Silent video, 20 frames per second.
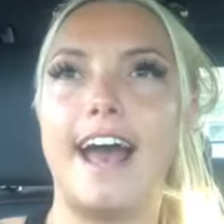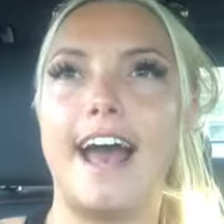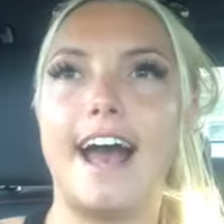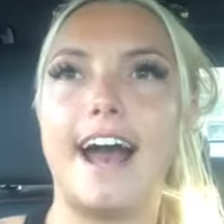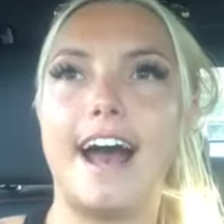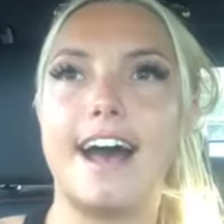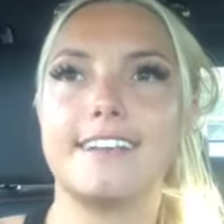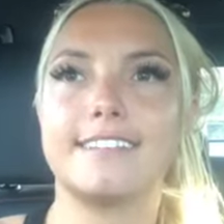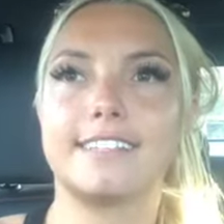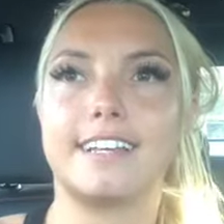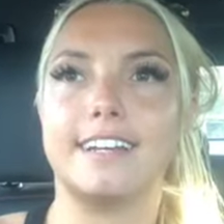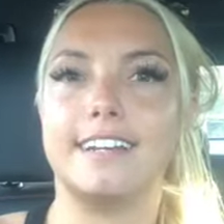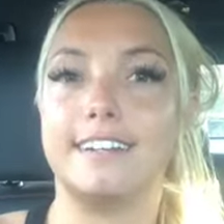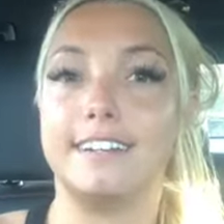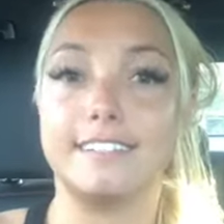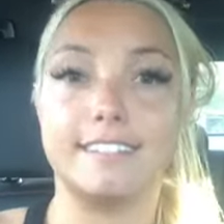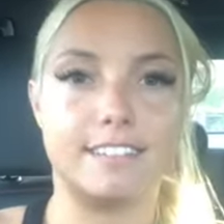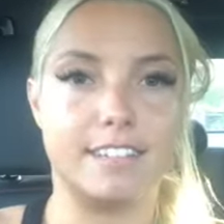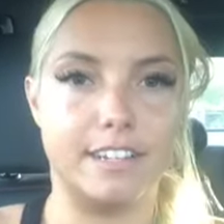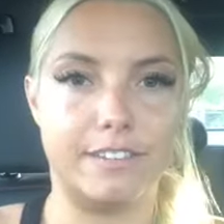ask and
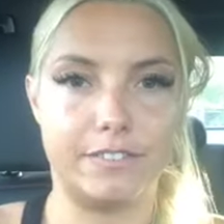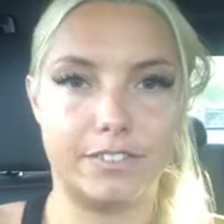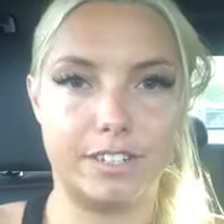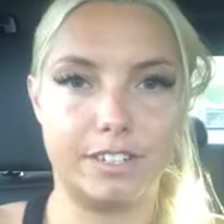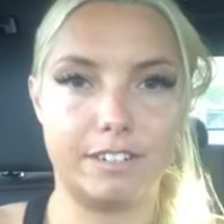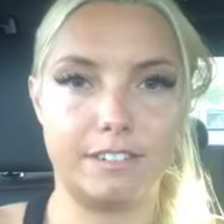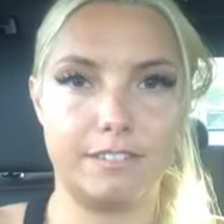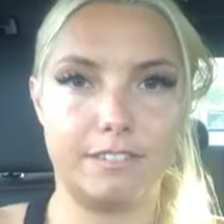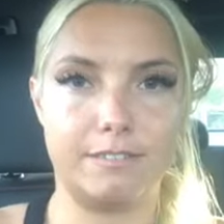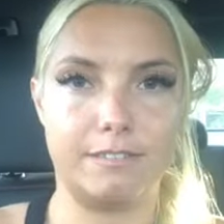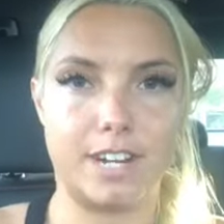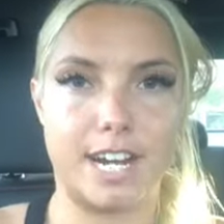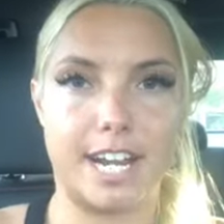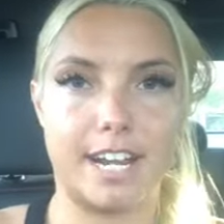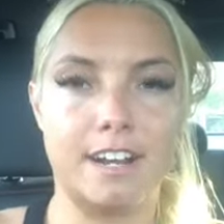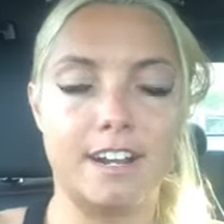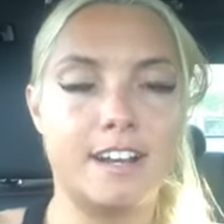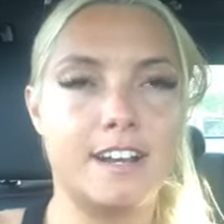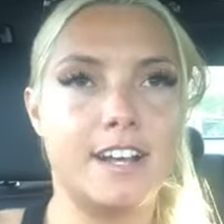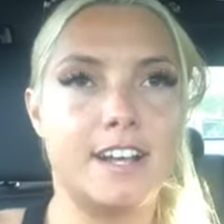it is given
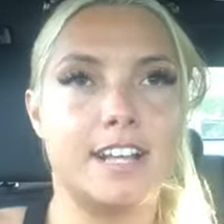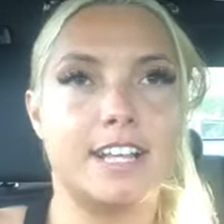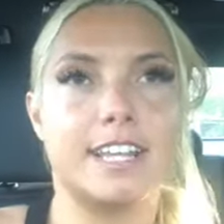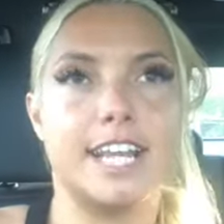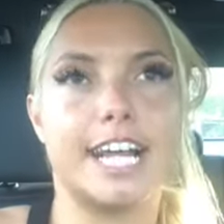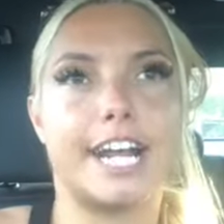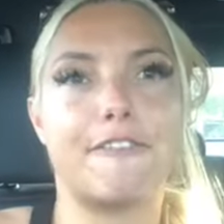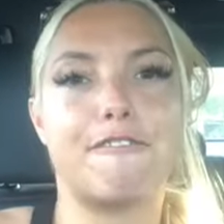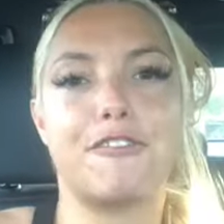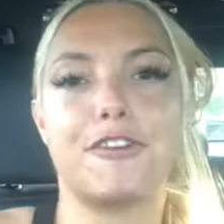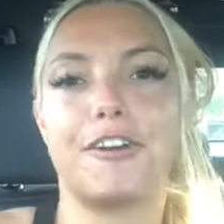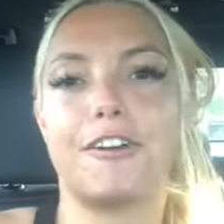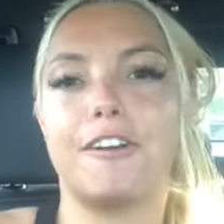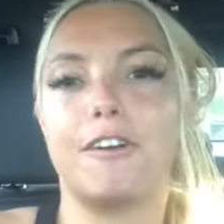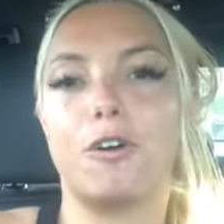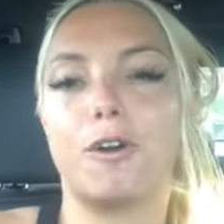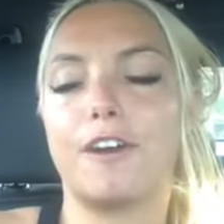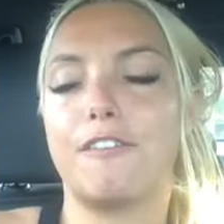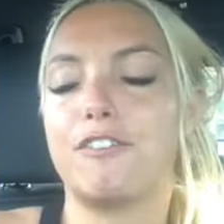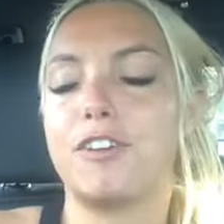right like if you
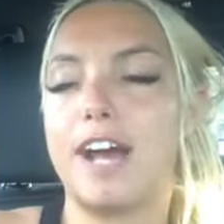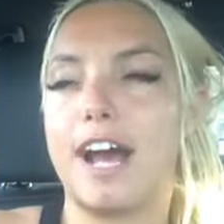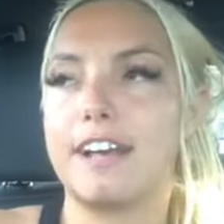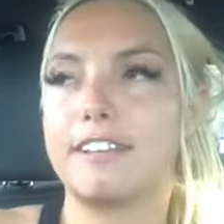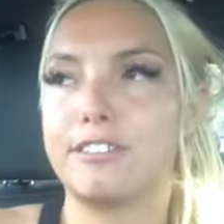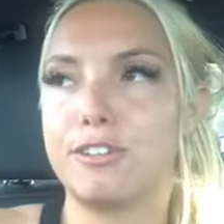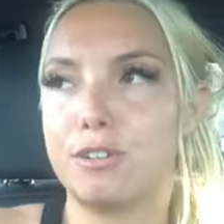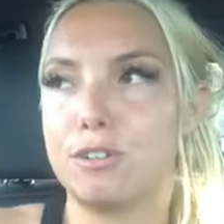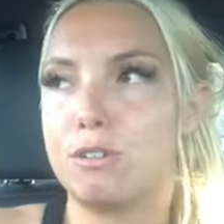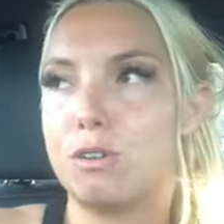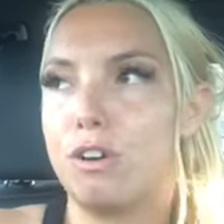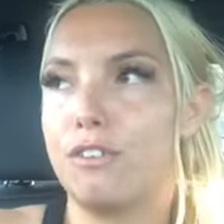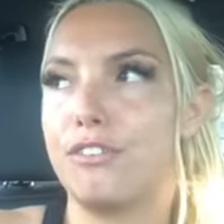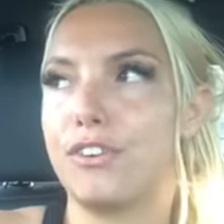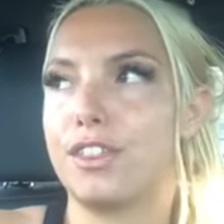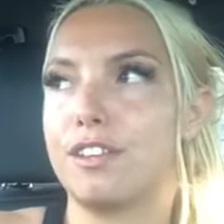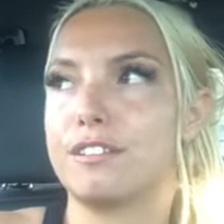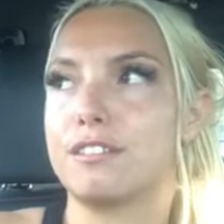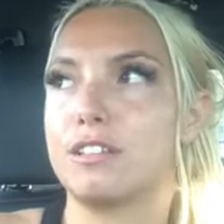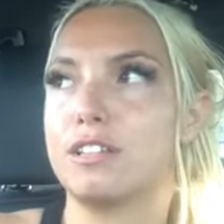or if you ask your soul
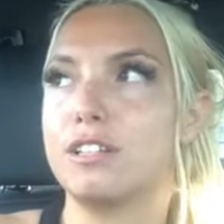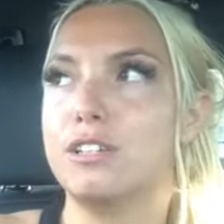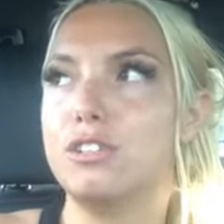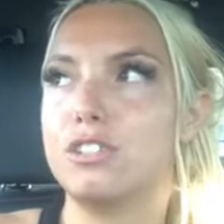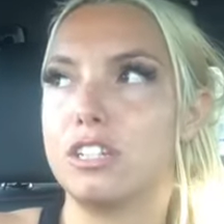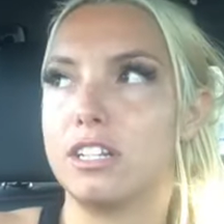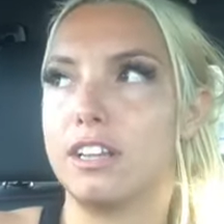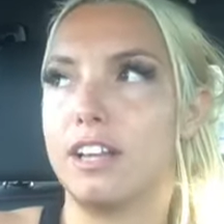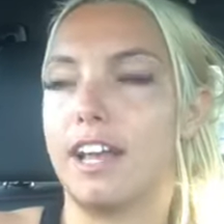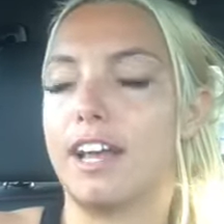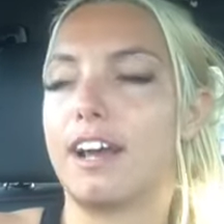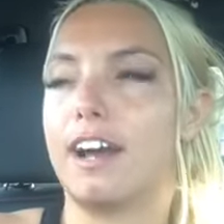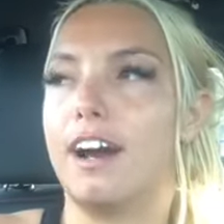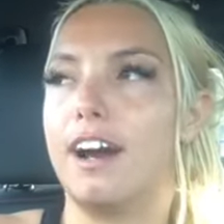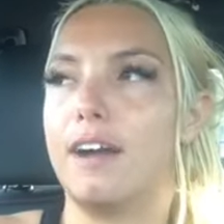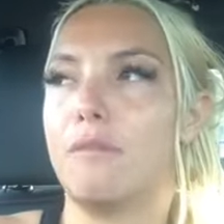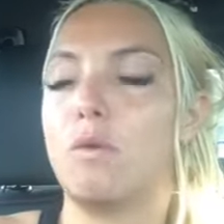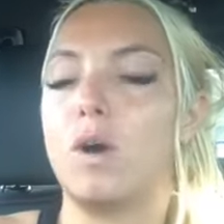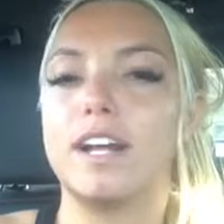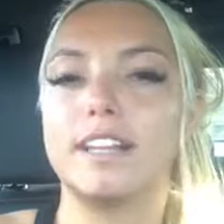for the solution like
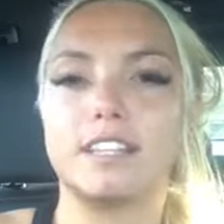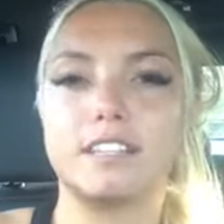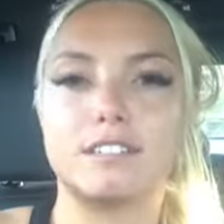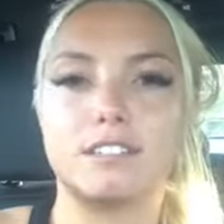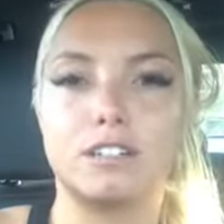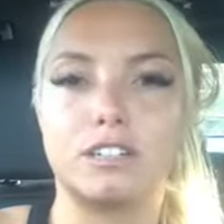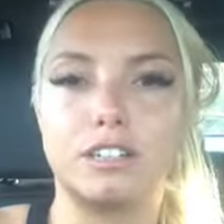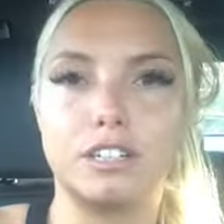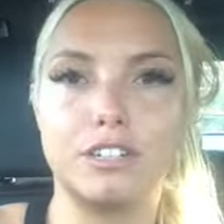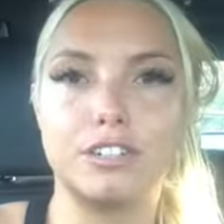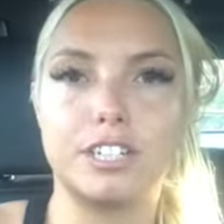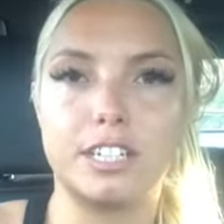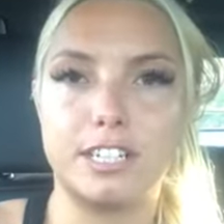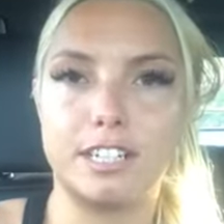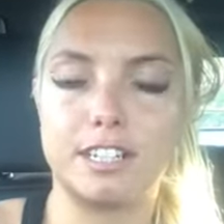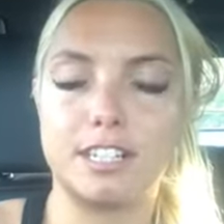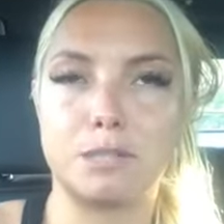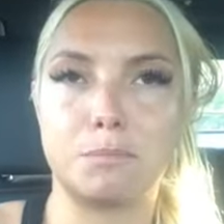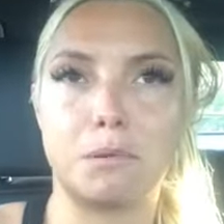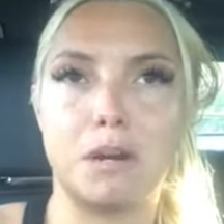i want the solution
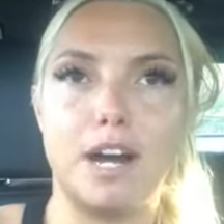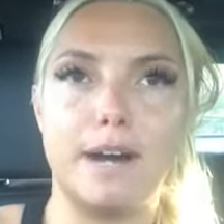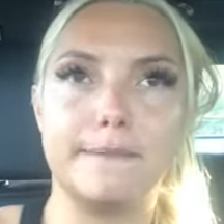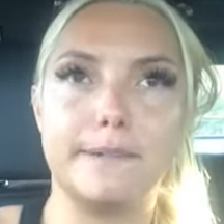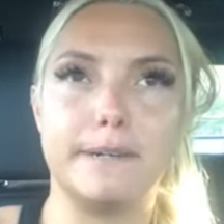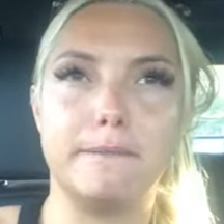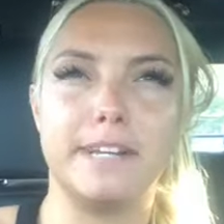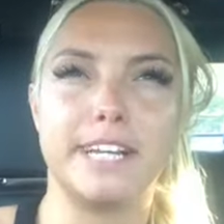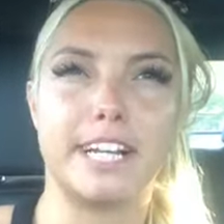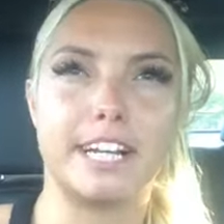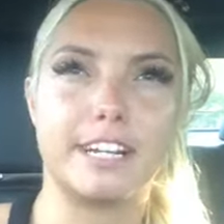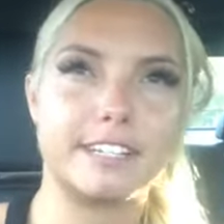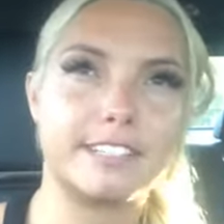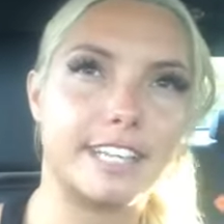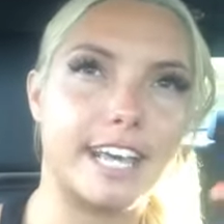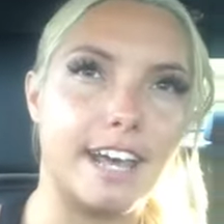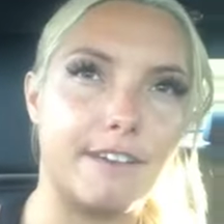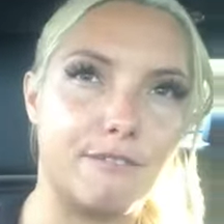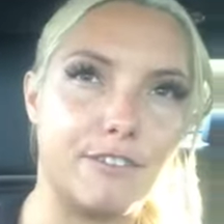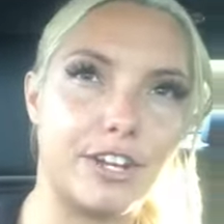to this problem like i
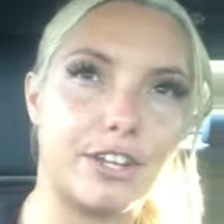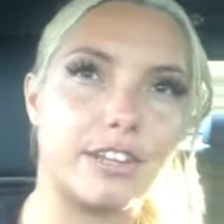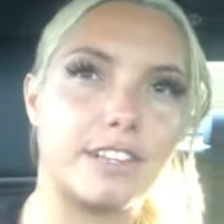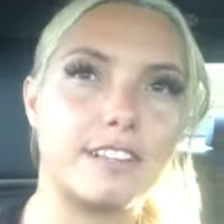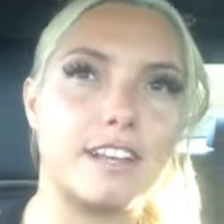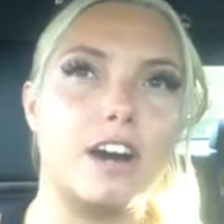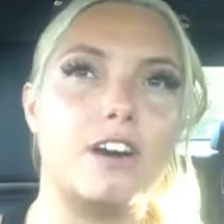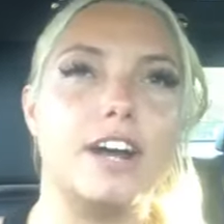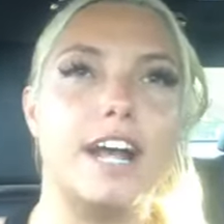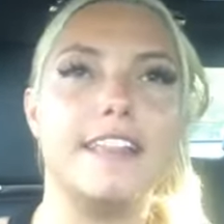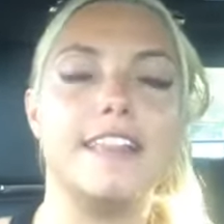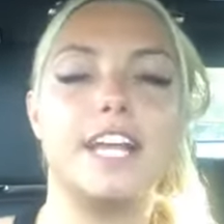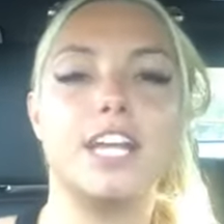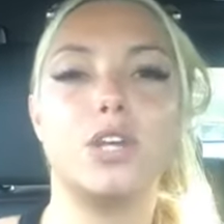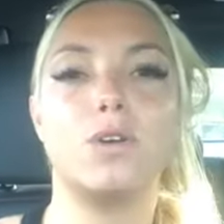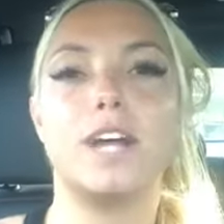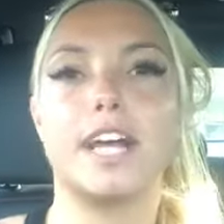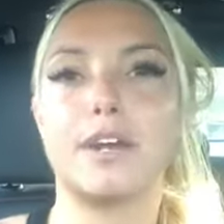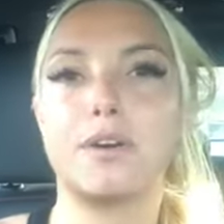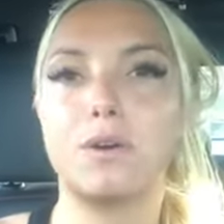just can't figure this out and then
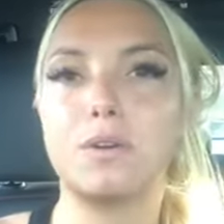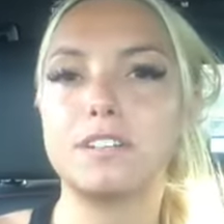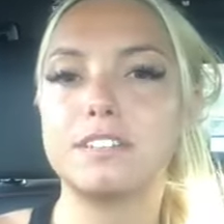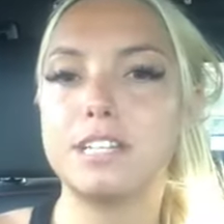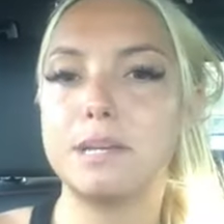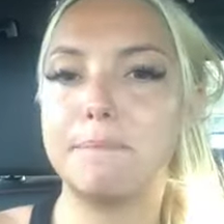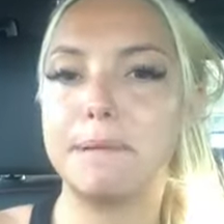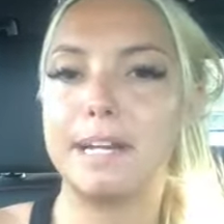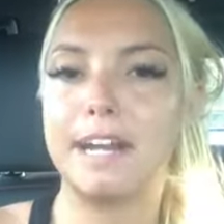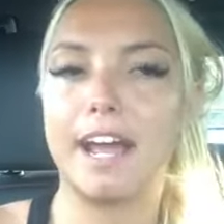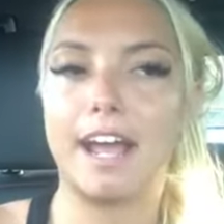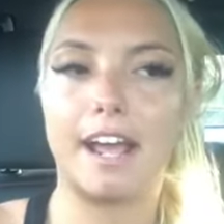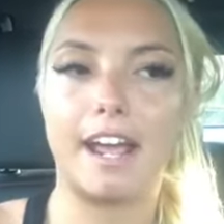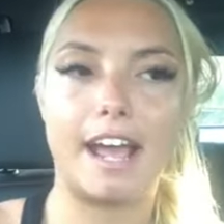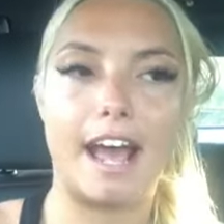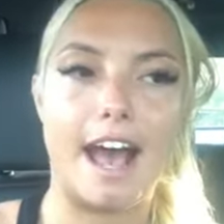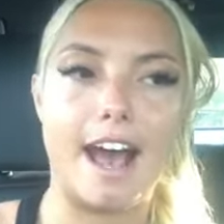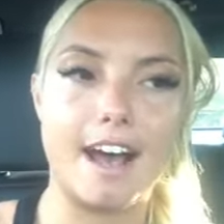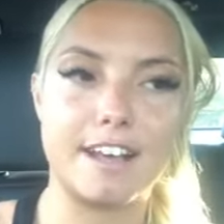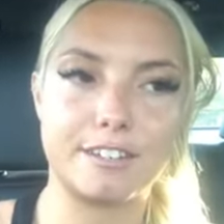you like go to sleep at
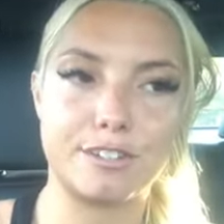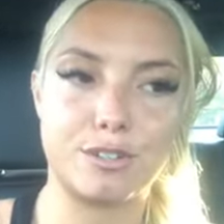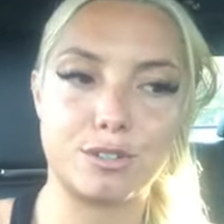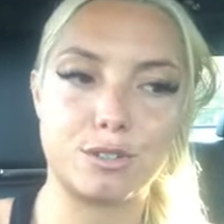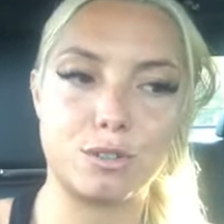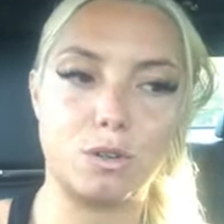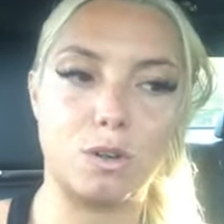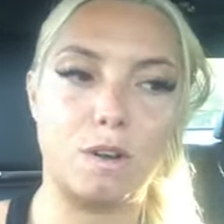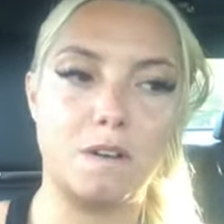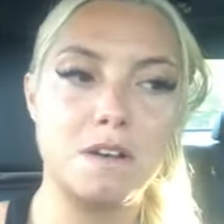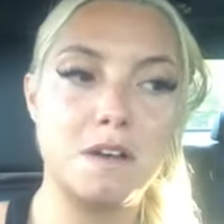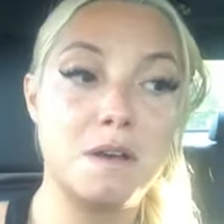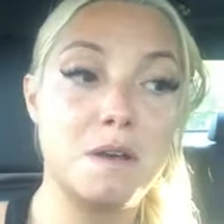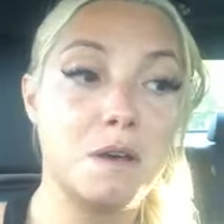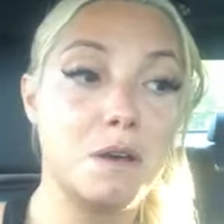night ask your soul